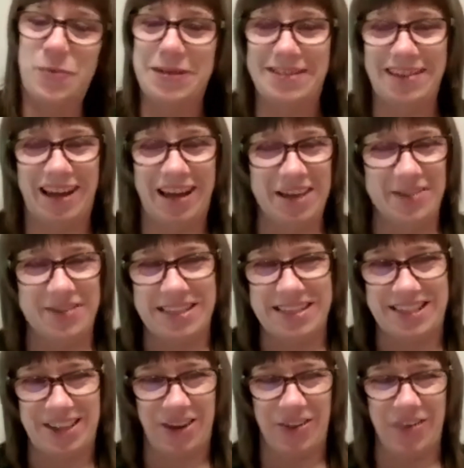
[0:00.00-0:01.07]
so many times
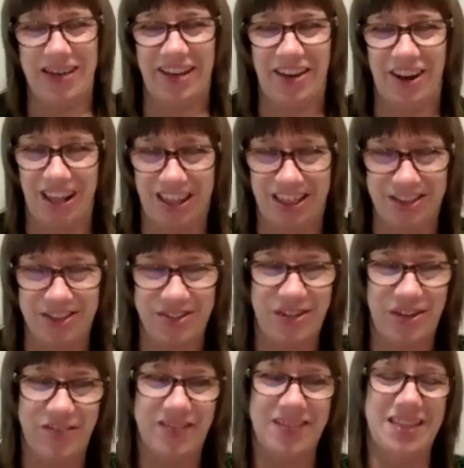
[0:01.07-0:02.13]
to so many
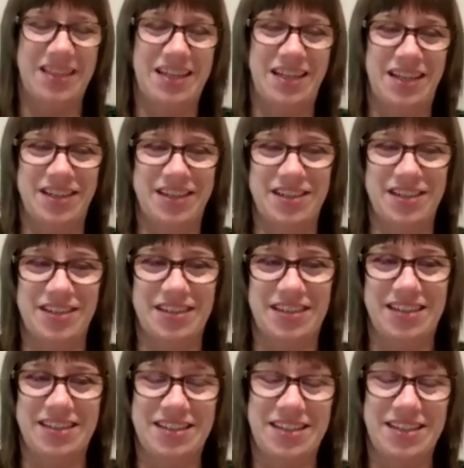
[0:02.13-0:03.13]
authors over the years,